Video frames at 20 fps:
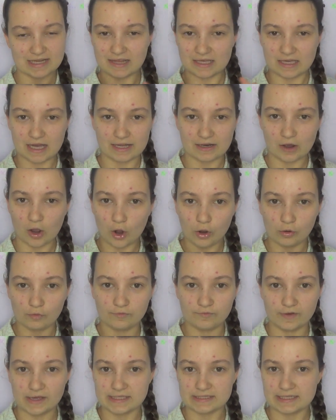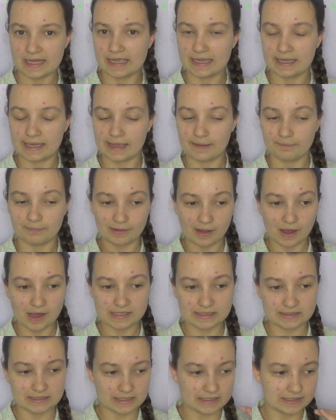I think I had a whole first aid kit,
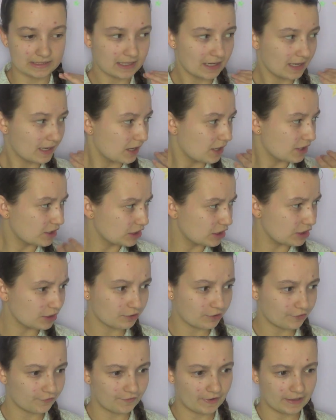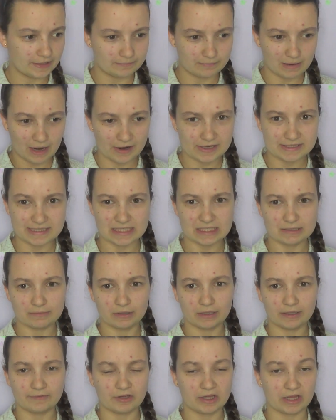plasters, Nurofen,
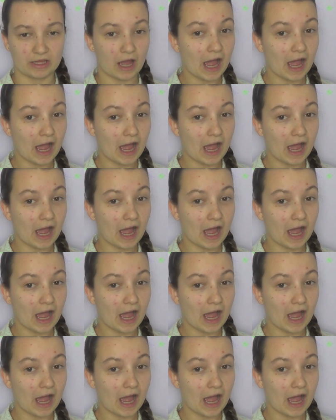paracetamol, everything.